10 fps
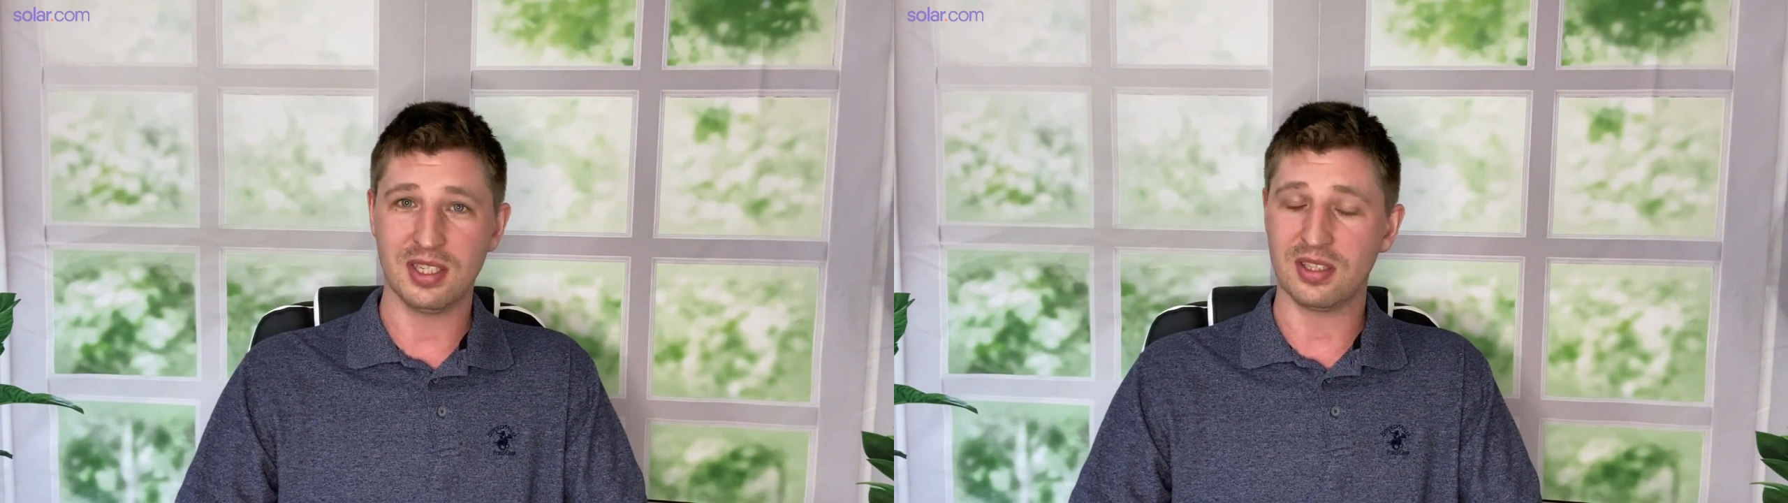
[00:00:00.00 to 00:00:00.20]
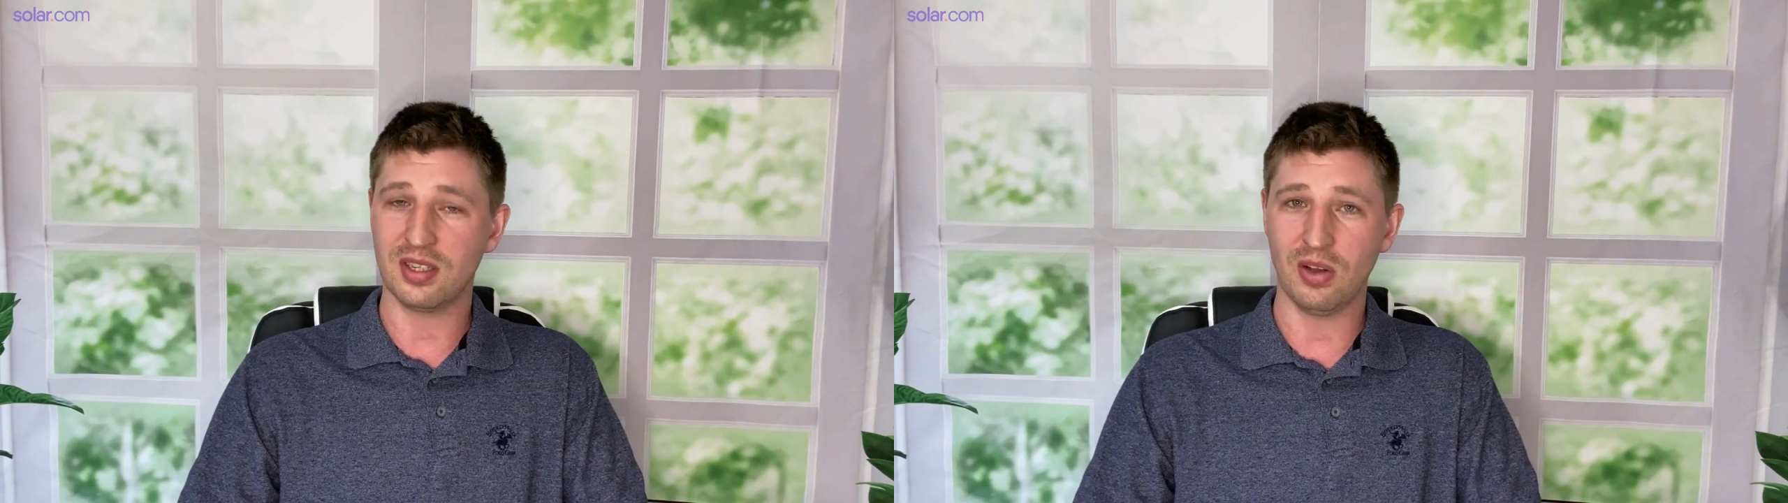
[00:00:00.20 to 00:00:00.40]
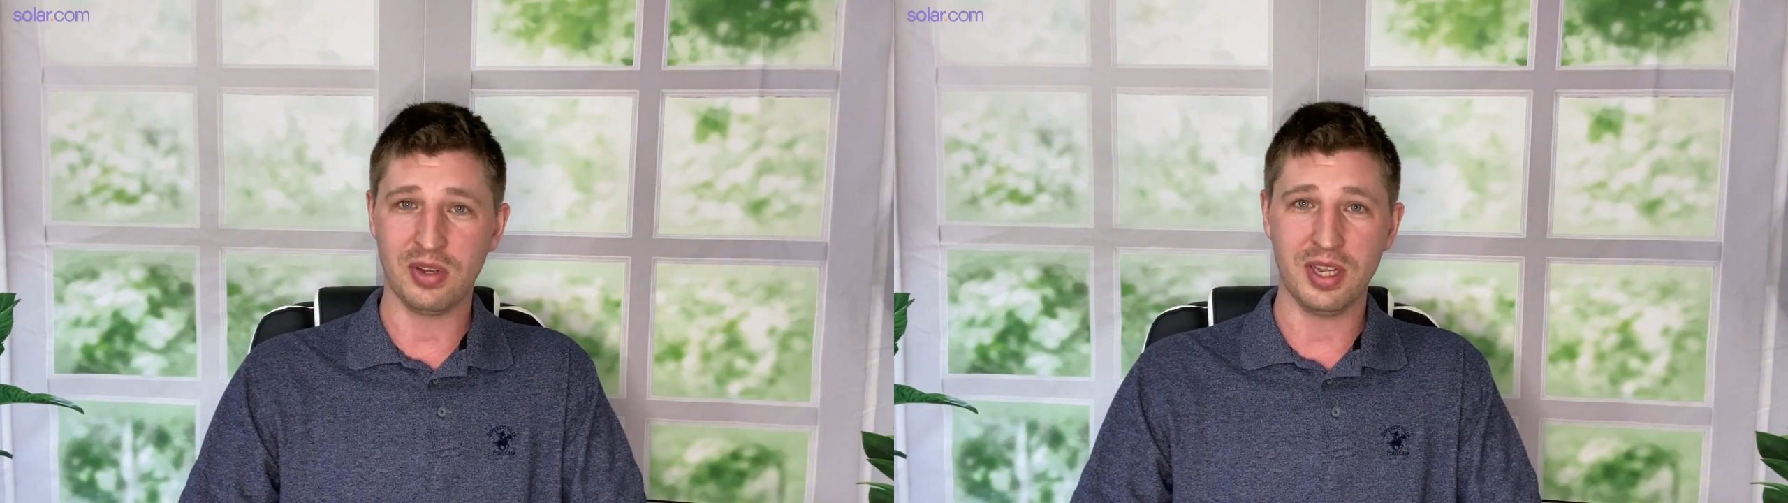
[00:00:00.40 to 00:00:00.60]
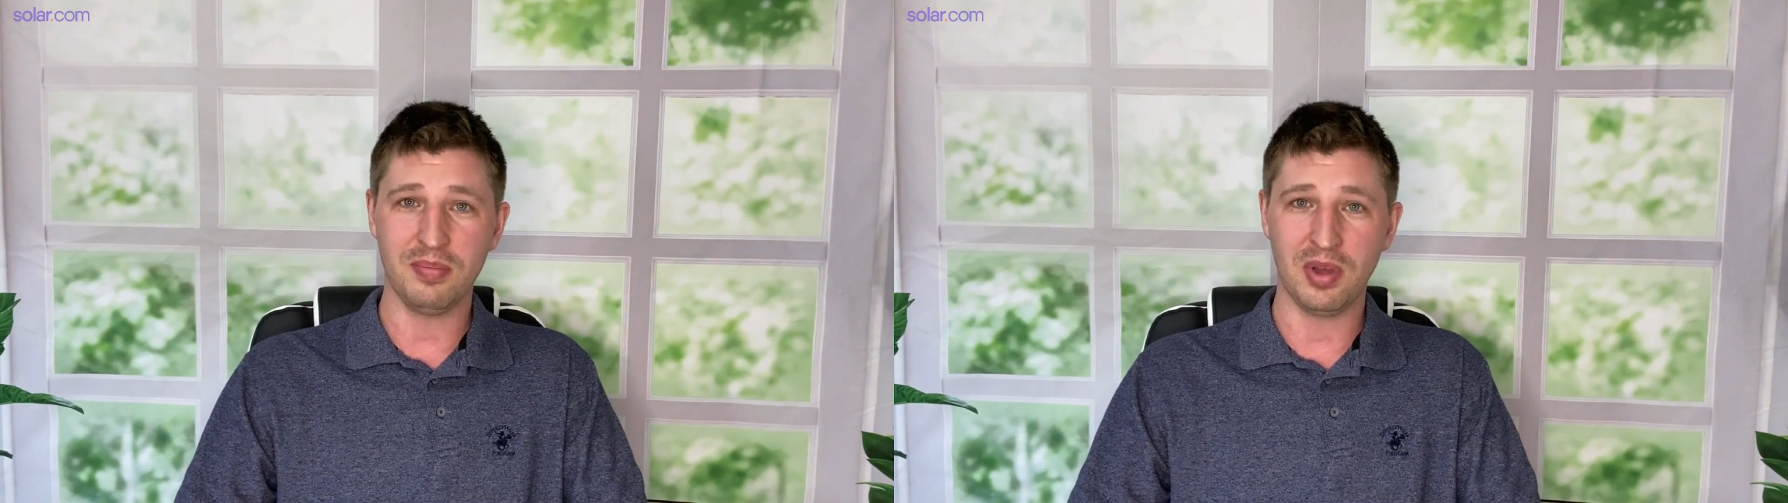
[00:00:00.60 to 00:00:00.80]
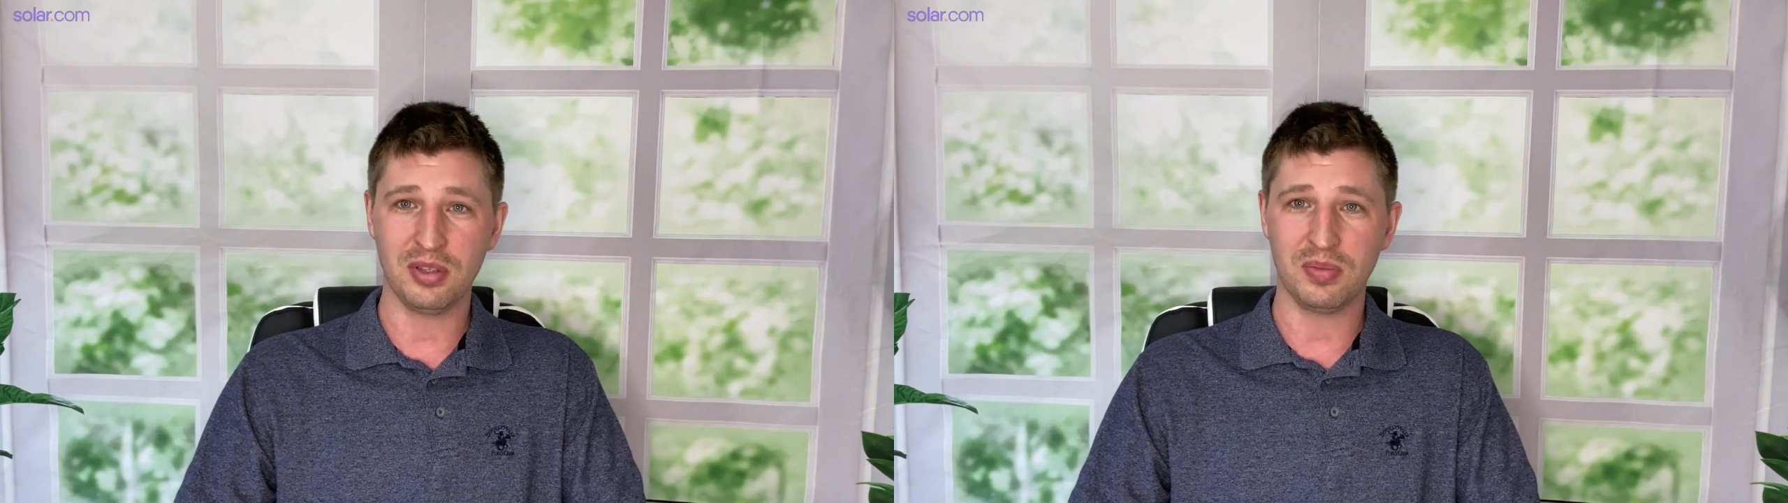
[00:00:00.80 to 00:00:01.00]
is go
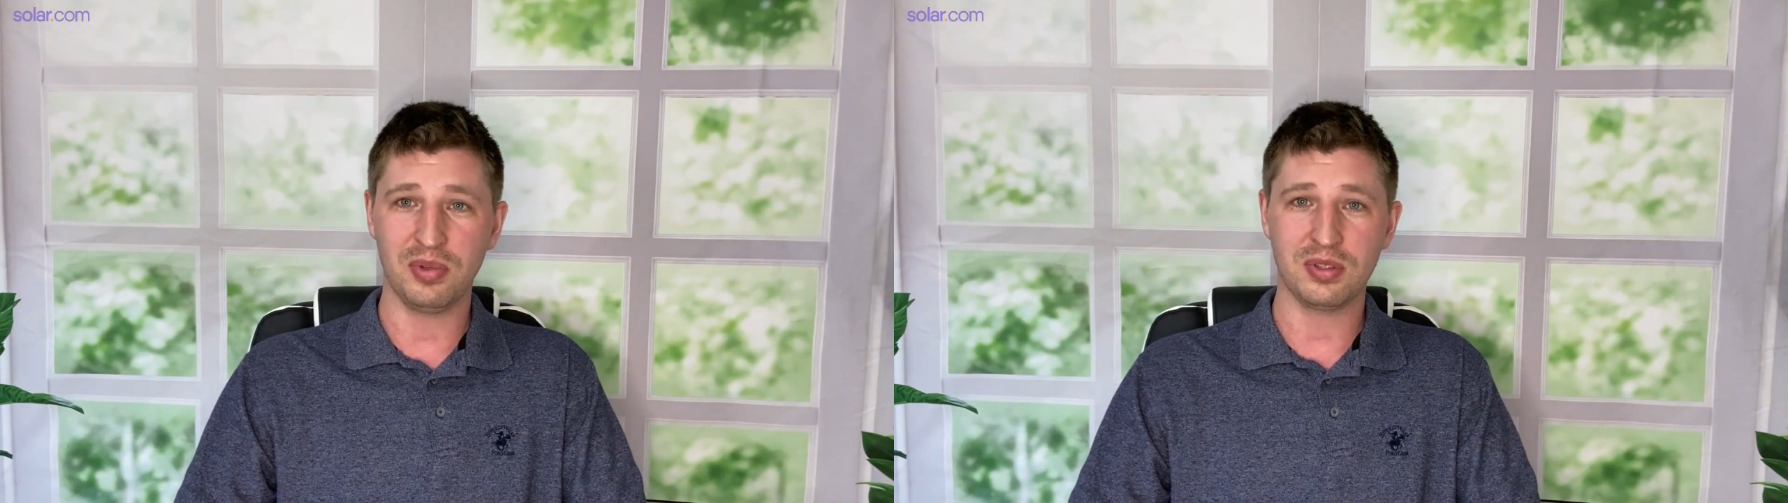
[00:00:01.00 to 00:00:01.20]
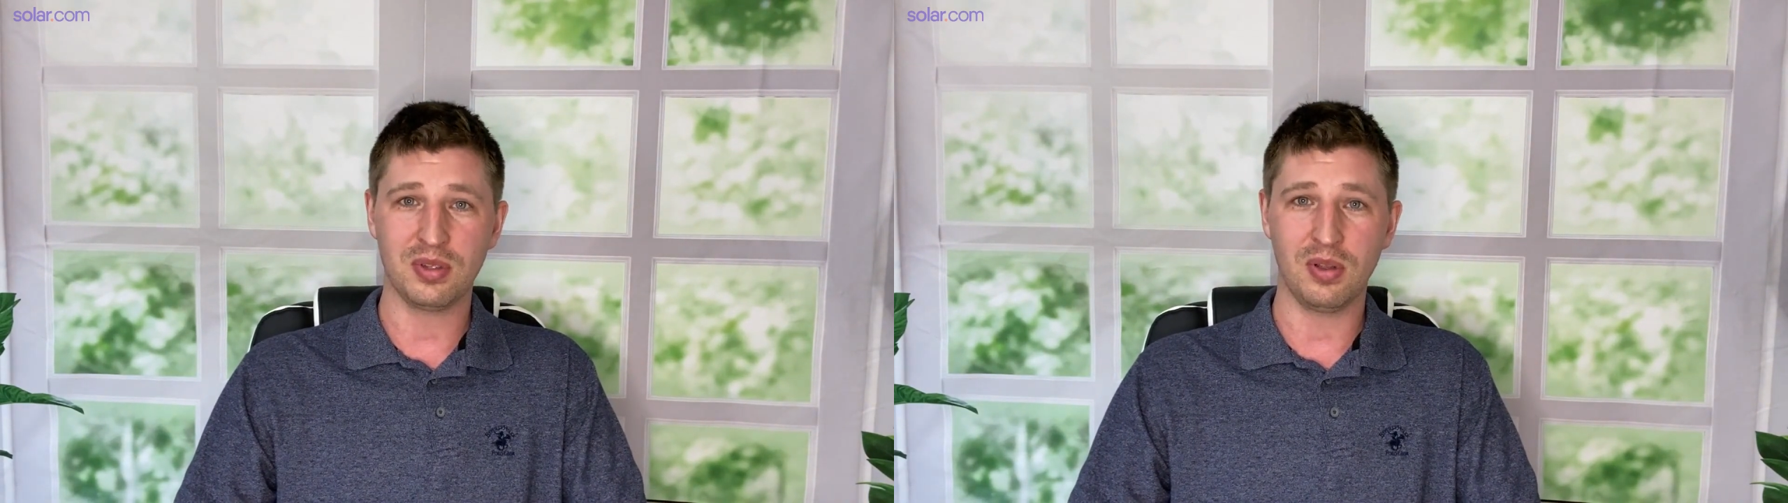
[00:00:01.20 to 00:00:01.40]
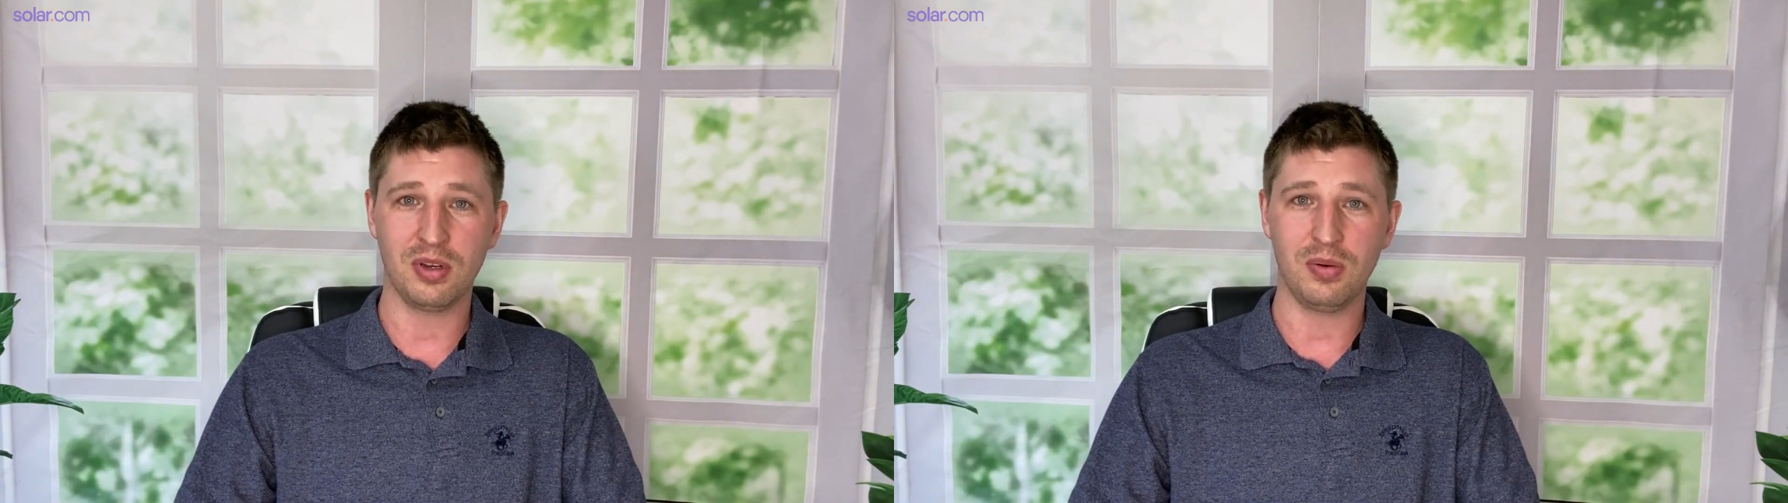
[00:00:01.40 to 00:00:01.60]
get multiple solar